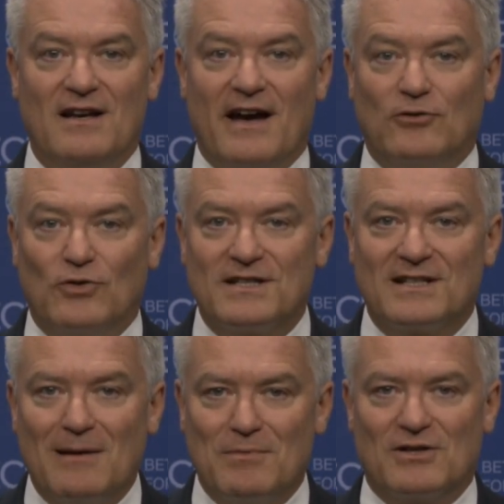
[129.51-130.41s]
and to
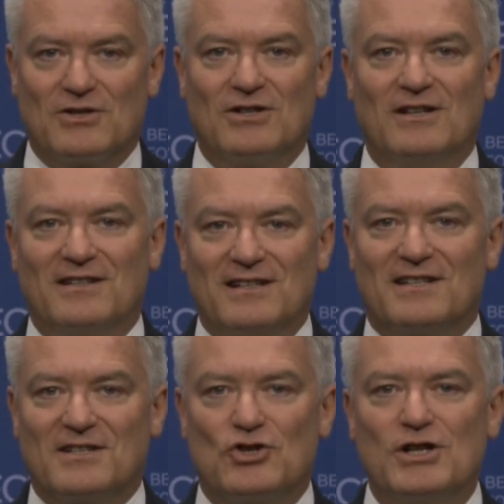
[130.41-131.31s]
establish
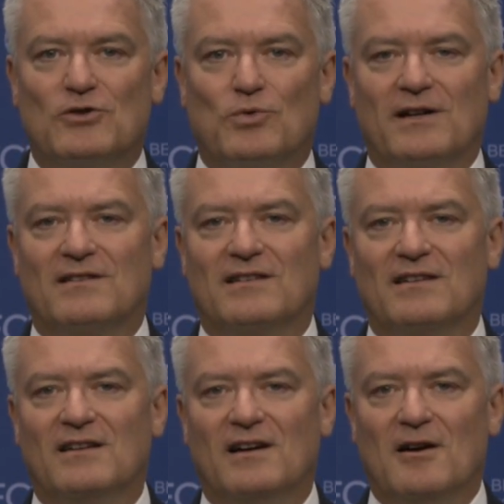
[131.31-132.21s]
this G20